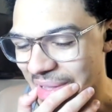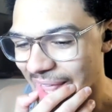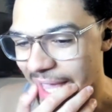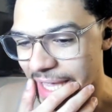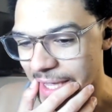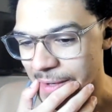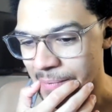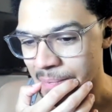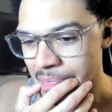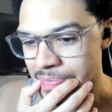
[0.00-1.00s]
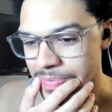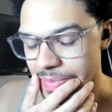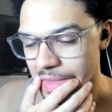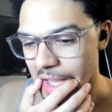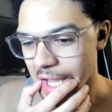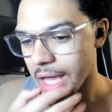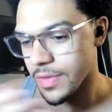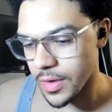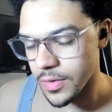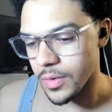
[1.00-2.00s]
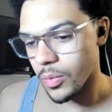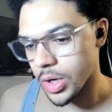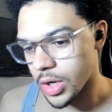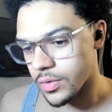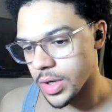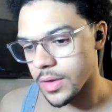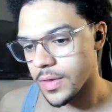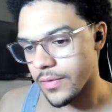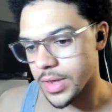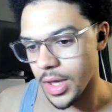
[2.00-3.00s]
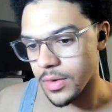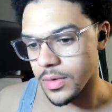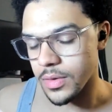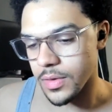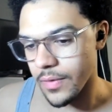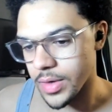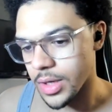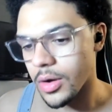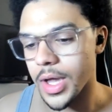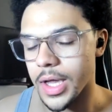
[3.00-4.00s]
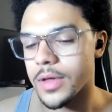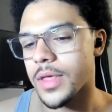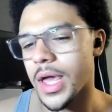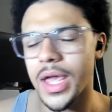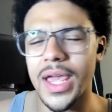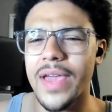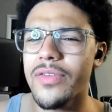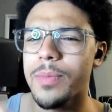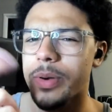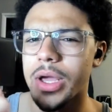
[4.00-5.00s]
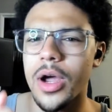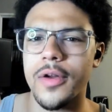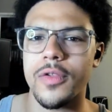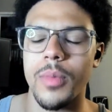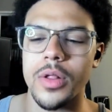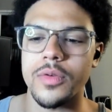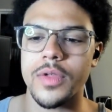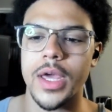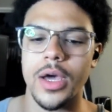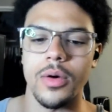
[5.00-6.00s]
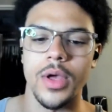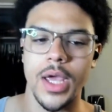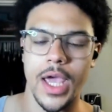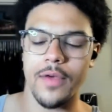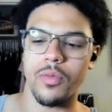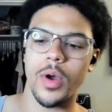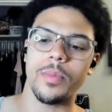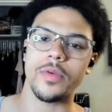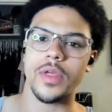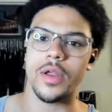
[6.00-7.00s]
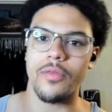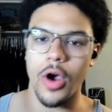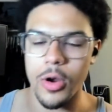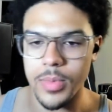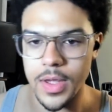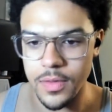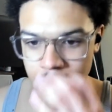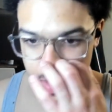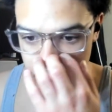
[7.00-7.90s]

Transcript: but like, I guess because 100, Okay, because even putting on a smaller scale, if 1% of armies